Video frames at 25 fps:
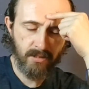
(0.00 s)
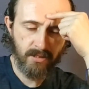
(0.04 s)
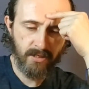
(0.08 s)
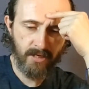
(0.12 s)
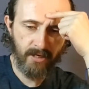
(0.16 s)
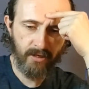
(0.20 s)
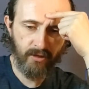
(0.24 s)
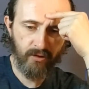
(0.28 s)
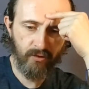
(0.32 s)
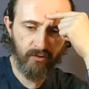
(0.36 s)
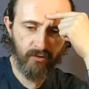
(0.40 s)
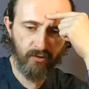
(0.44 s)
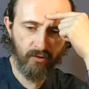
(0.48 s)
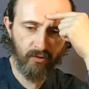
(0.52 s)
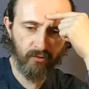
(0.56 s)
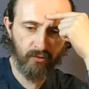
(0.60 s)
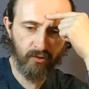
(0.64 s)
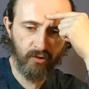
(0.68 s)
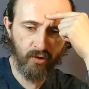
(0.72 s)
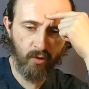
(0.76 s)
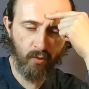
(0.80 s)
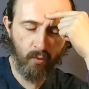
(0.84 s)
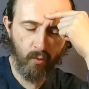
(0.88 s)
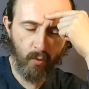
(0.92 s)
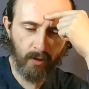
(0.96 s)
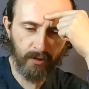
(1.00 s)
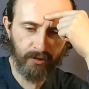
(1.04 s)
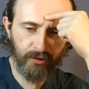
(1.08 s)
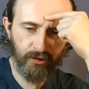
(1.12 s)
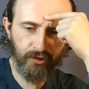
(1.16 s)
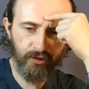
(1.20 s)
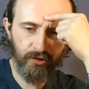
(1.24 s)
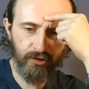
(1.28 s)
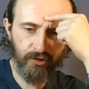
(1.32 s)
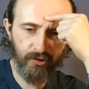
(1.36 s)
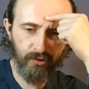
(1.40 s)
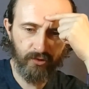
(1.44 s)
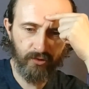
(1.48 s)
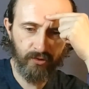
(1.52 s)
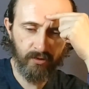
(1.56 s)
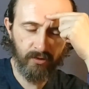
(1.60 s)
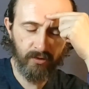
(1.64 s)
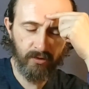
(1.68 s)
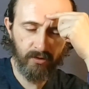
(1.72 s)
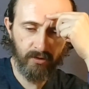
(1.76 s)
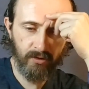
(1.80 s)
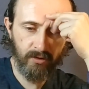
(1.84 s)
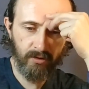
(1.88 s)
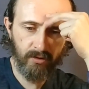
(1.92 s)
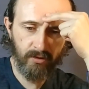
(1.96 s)
and you don't know what to do.
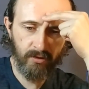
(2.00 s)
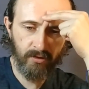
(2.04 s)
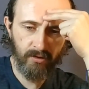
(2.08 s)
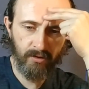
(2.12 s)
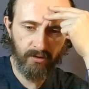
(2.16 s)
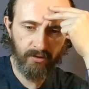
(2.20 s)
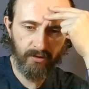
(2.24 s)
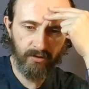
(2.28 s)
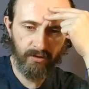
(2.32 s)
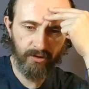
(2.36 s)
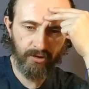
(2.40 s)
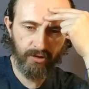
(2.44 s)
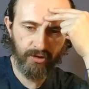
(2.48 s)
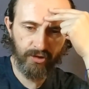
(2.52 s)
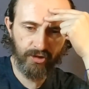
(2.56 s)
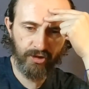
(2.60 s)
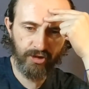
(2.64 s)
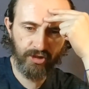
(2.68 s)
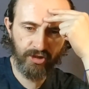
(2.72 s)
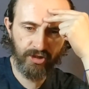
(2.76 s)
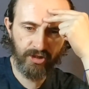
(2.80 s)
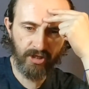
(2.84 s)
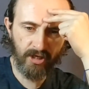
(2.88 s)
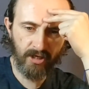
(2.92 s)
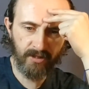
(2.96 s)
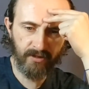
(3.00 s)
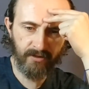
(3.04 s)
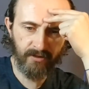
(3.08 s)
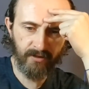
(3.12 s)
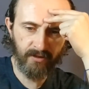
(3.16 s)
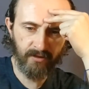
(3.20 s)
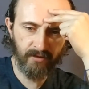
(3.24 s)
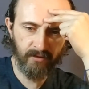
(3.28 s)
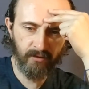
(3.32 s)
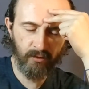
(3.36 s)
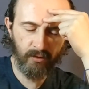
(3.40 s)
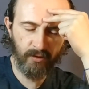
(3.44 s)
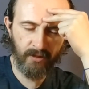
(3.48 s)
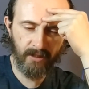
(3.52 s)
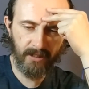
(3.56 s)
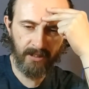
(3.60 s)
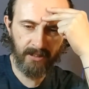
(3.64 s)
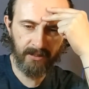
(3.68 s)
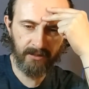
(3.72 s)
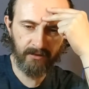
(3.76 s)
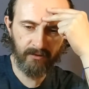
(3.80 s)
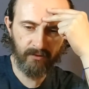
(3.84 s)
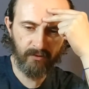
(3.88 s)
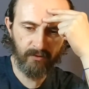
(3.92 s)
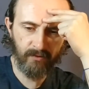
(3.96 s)
You're just stuck there looking
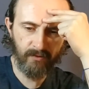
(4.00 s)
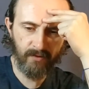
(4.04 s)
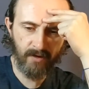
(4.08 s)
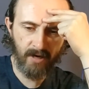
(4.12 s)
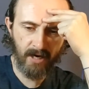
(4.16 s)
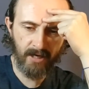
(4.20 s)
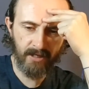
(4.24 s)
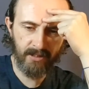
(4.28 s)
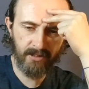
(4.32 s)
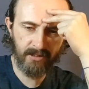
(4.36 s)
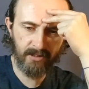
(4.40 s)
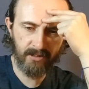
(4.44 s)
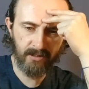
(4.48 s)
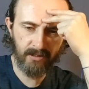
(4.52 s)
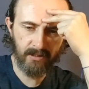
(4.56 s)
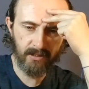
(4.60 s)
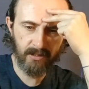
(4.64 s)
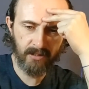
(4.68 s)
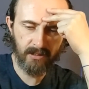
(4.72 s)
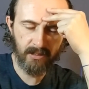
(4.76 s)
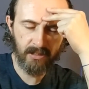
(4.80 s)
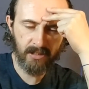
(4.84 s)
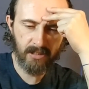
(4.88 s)
at the horizon.